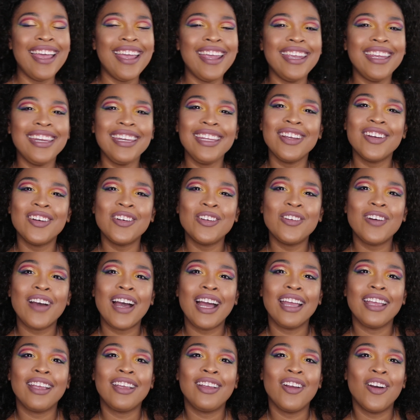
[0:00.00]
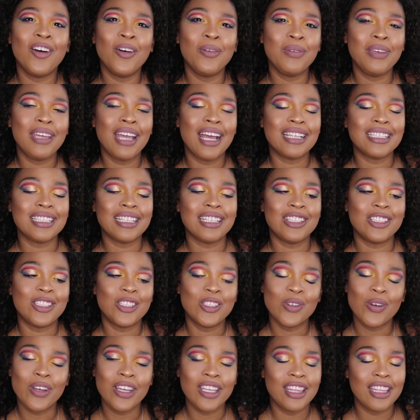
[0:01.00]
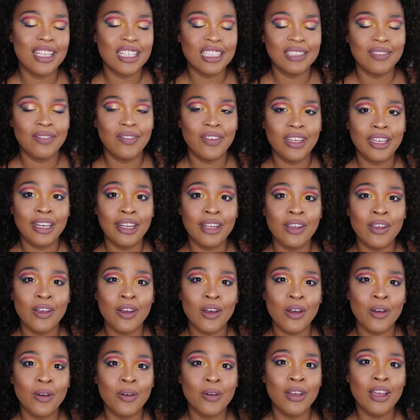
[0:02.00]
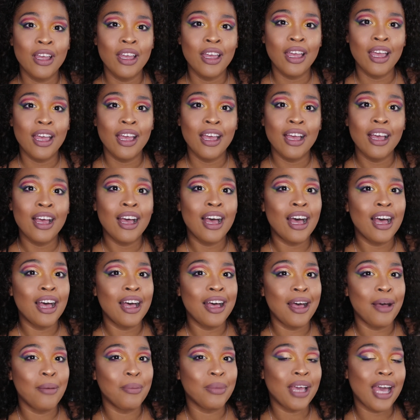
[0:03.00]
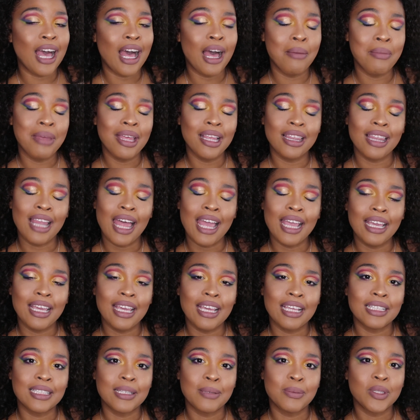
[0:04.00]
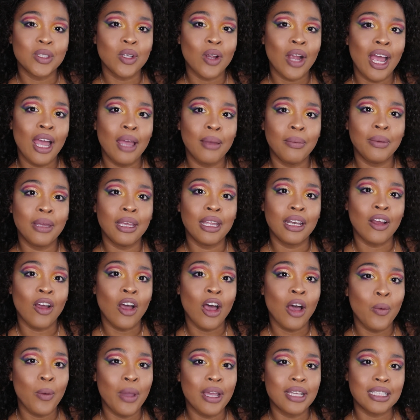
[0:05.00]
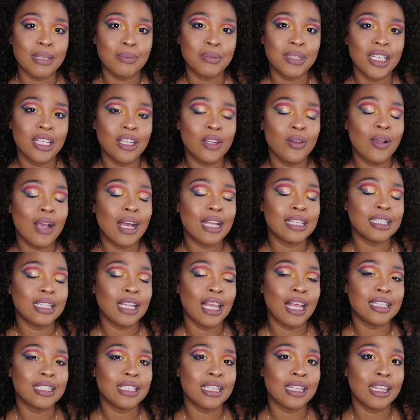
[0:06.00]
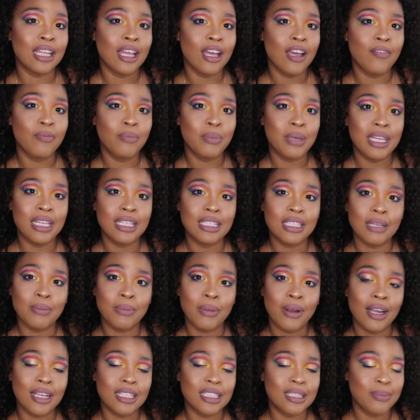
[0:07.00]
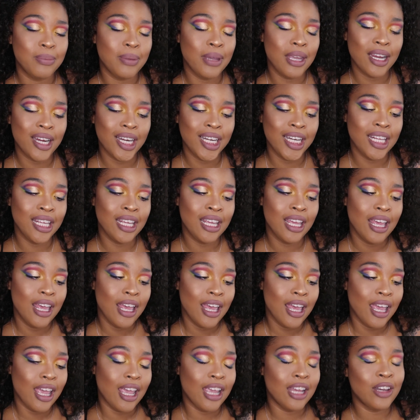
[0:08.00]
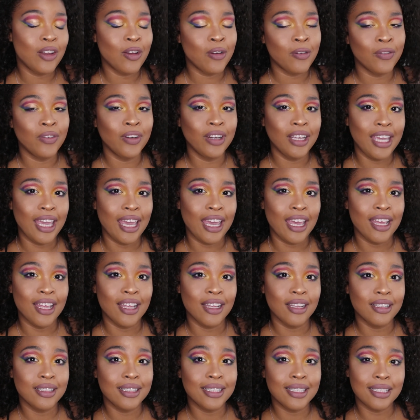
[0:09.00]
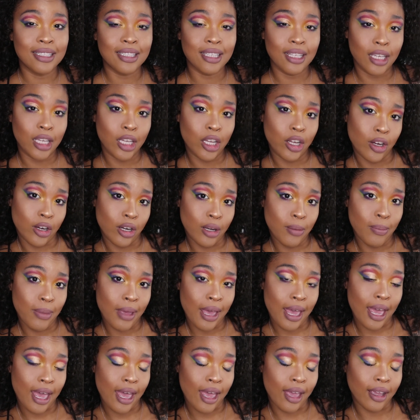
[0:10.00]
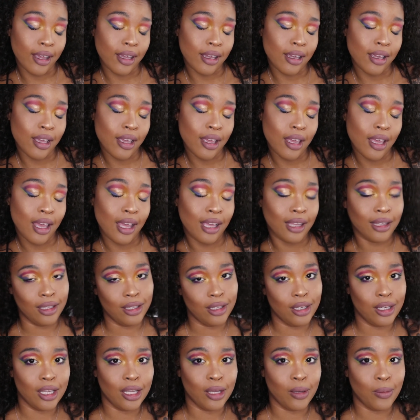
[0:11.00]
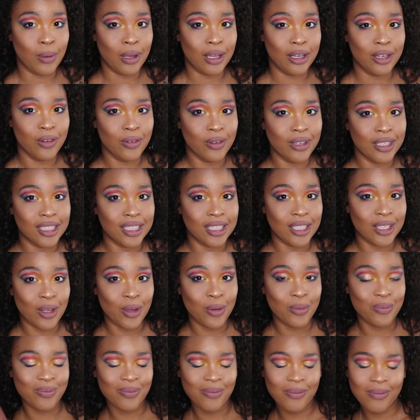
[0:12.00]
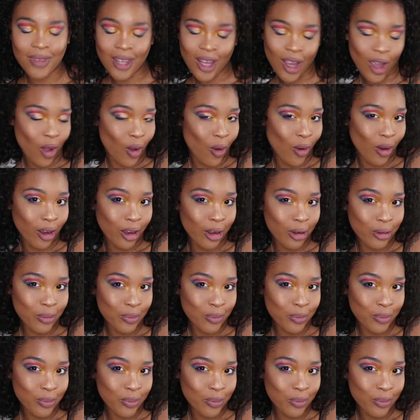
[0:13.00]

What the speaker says: Anywho, I hope you guys enjoyed this video. Comment, like, and subscribe, and always I'm sending you guys lots of love, peace, and prosperity. And don't forget to secure the bag and look good while doing so. Okay.